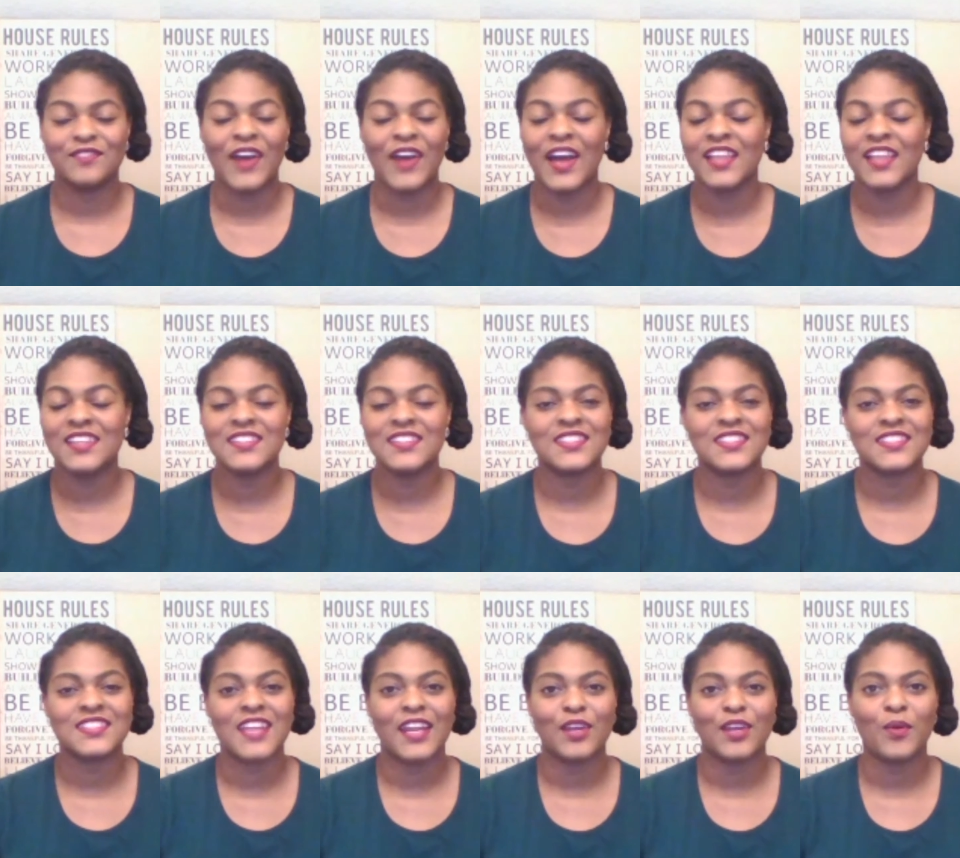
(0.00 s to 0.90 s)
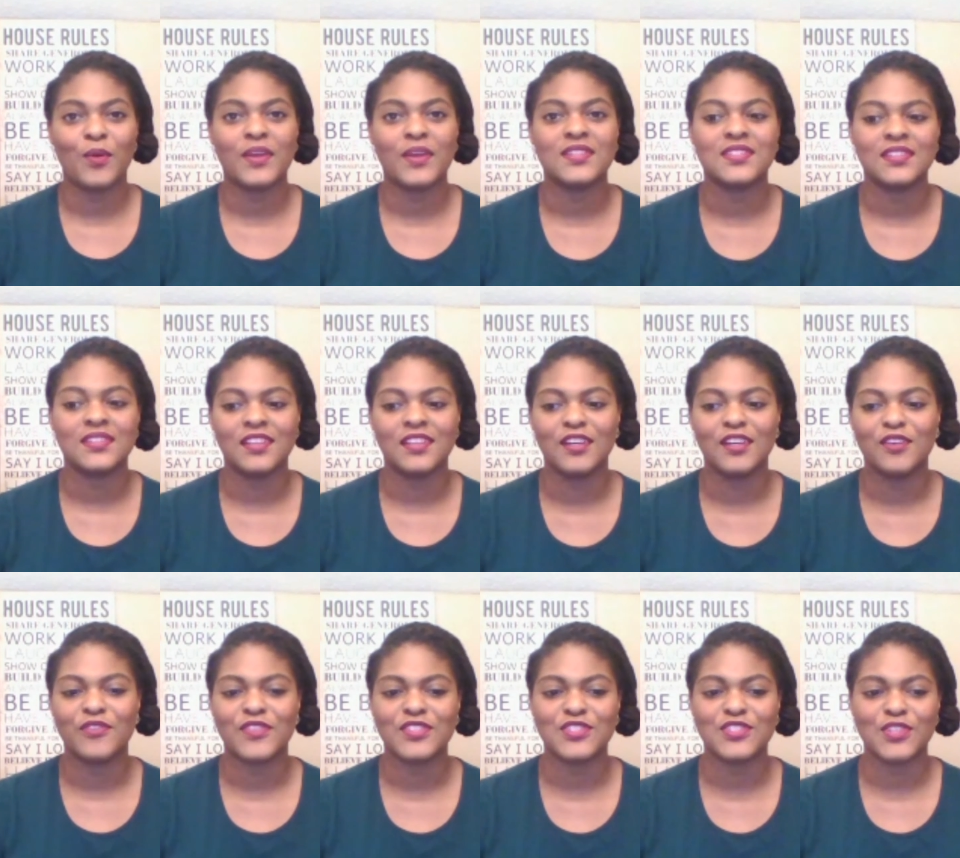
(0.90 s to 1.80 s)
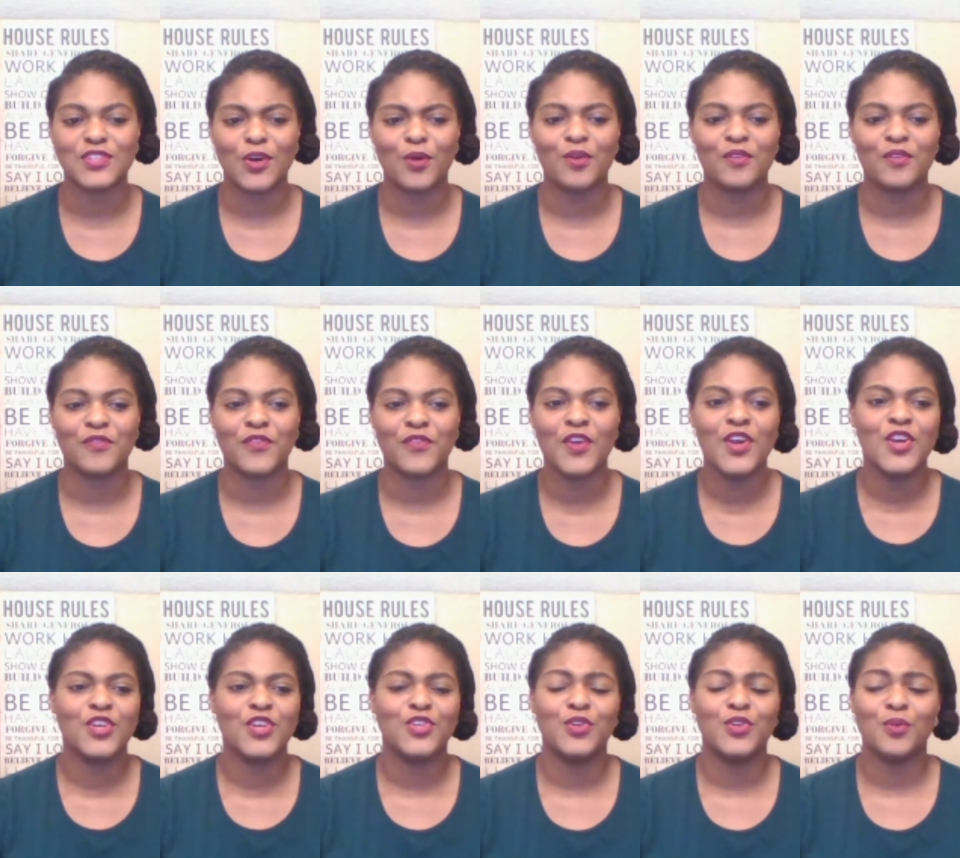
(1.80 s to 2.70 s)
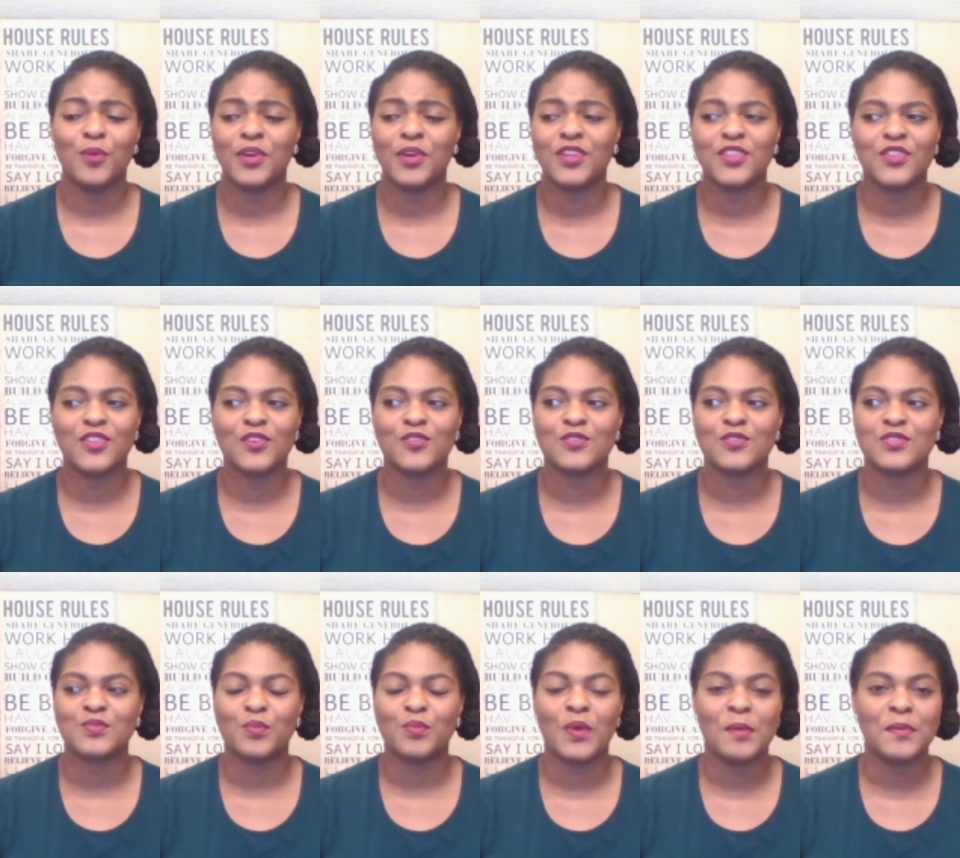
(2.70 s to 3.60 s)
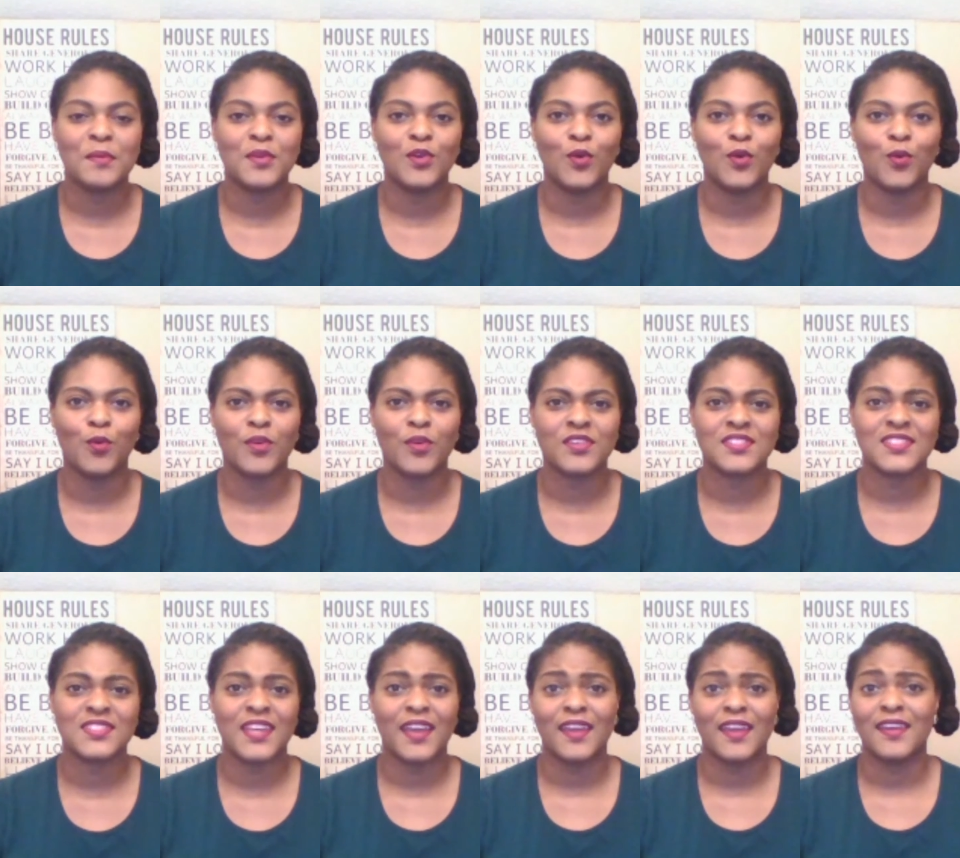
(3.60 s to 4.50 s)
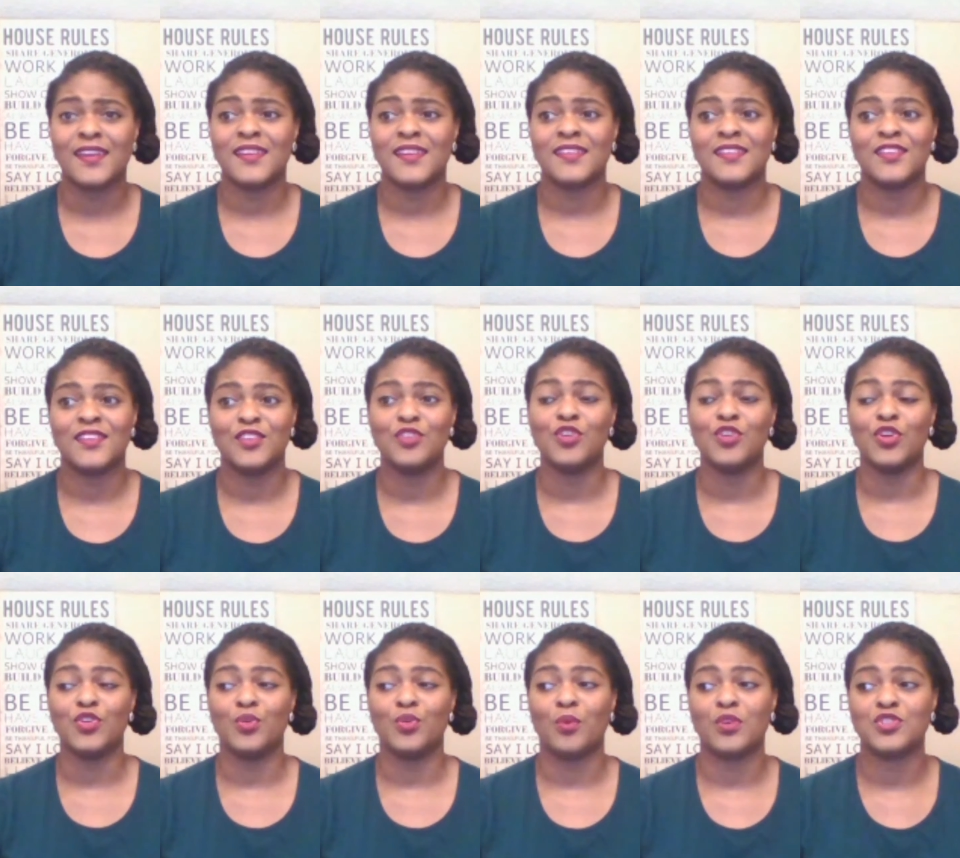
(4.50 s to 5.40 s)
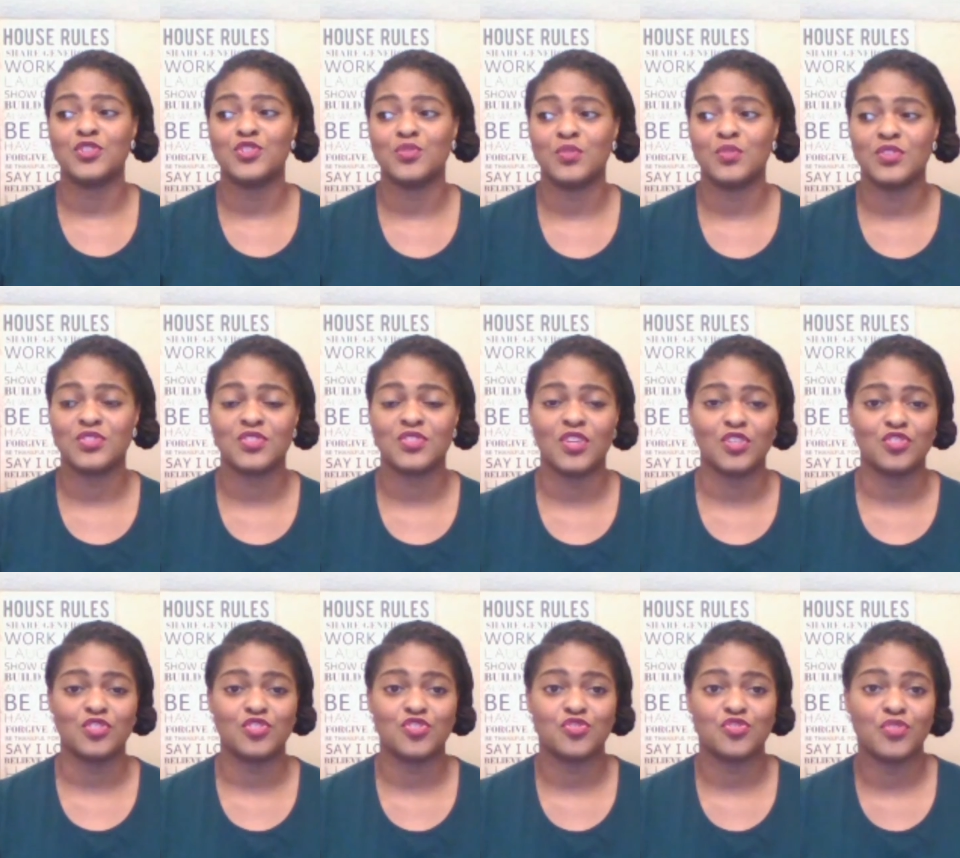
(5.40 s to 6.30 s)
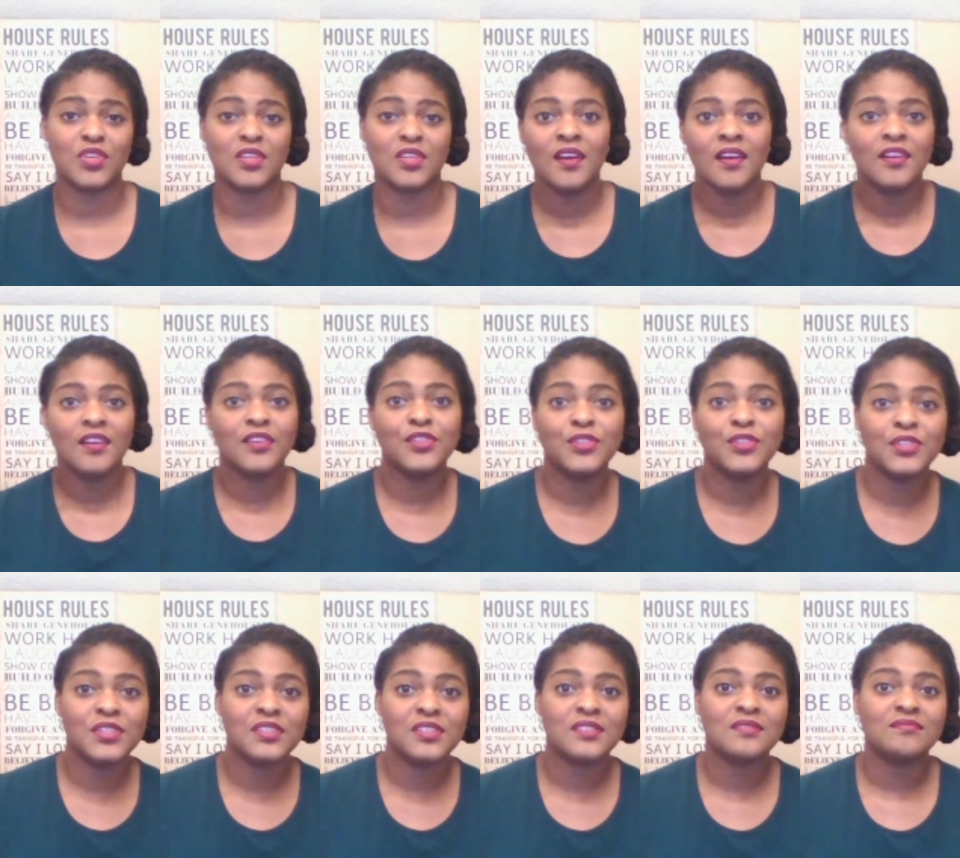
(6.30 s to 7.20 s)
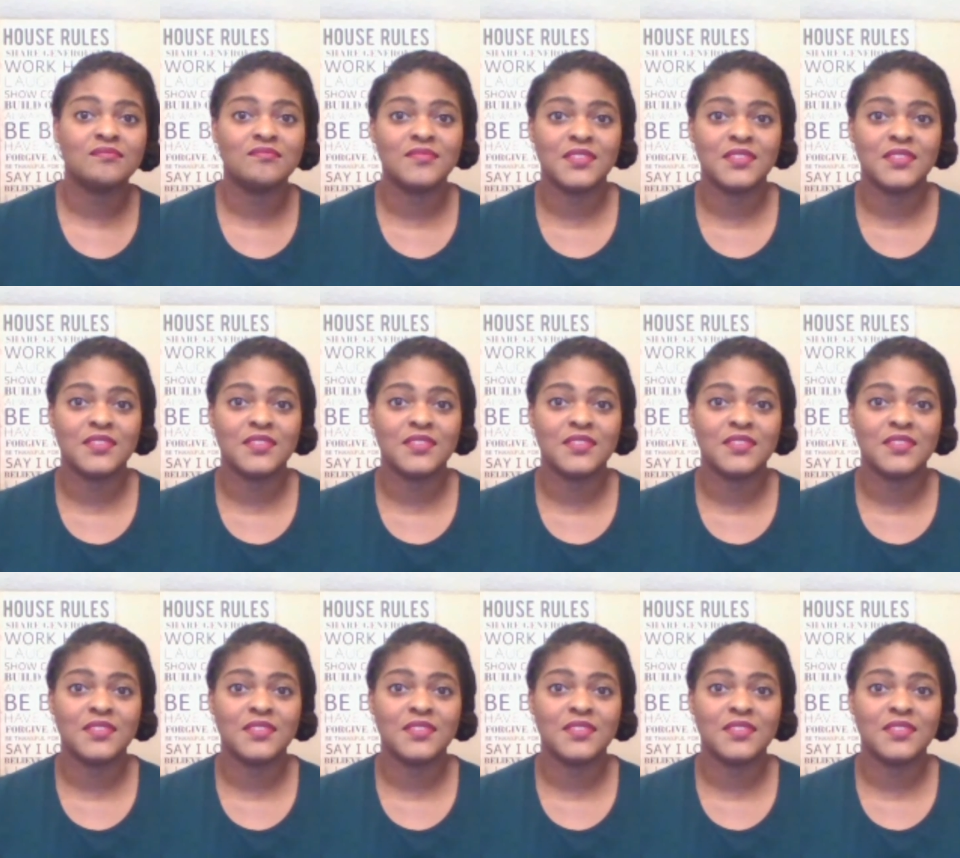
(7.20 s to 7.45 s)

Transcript: Violence does not equate to love. And so if you're one of those women who are saying, you know, you want you a, a street hood,